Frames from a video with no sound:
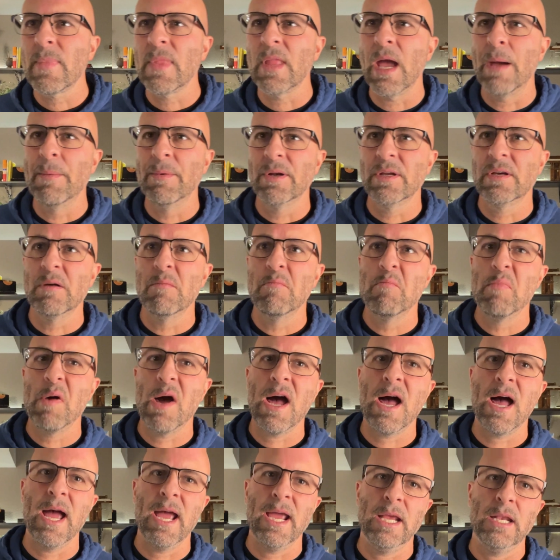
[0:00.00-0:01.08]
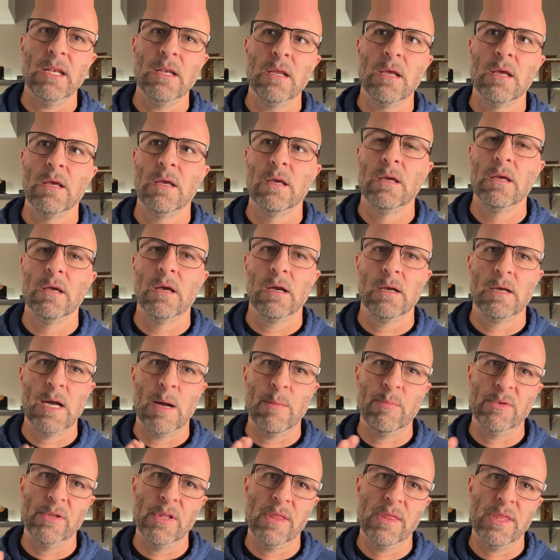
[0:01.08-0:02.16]
I'm going to combine a
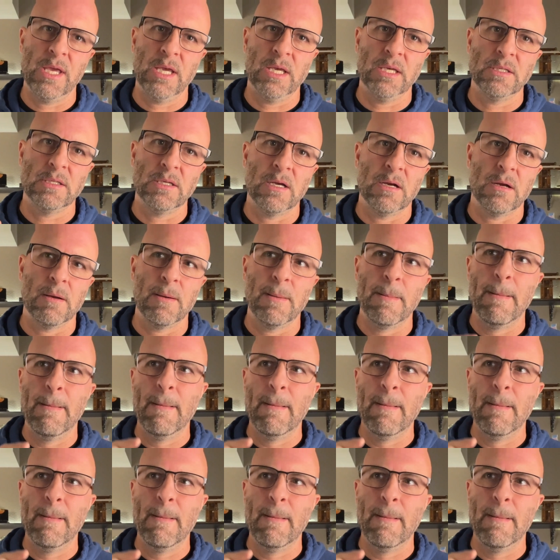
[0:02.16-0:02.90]
couple of things here.